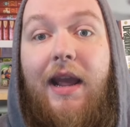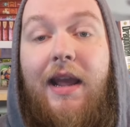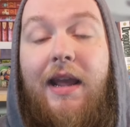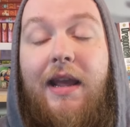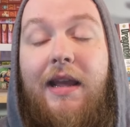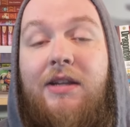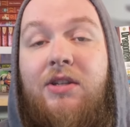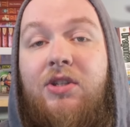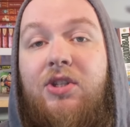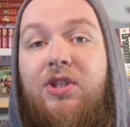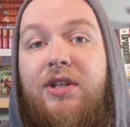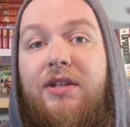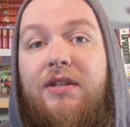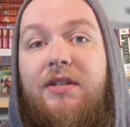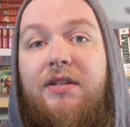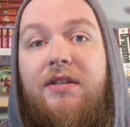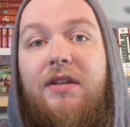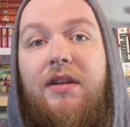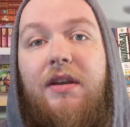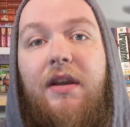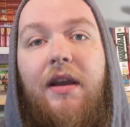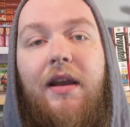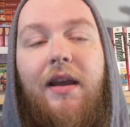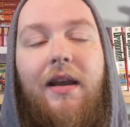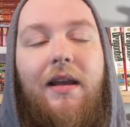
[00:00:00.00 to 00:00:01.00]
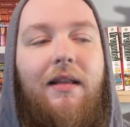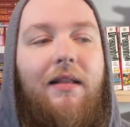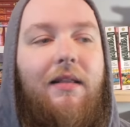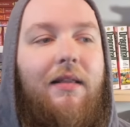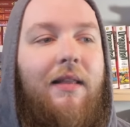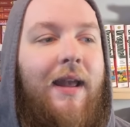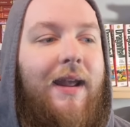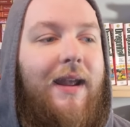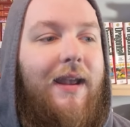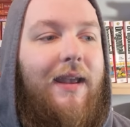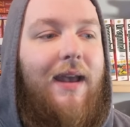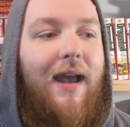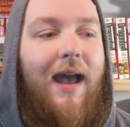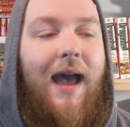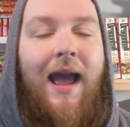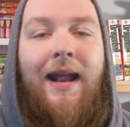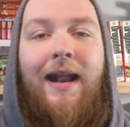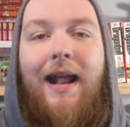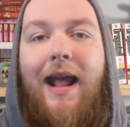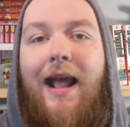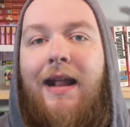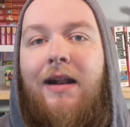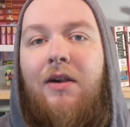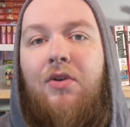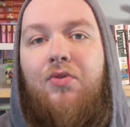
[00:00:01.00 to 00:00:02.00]
It's just, like,
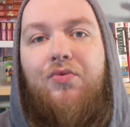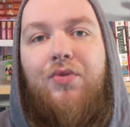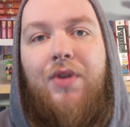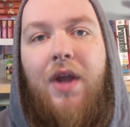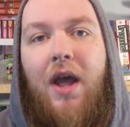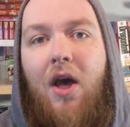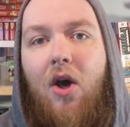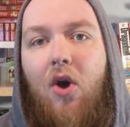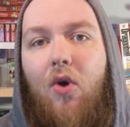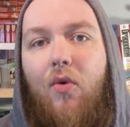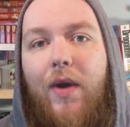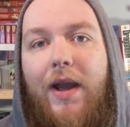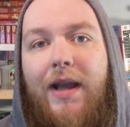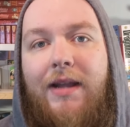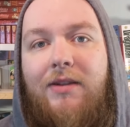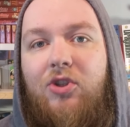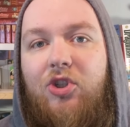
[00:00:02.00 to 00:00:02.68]
I don't know.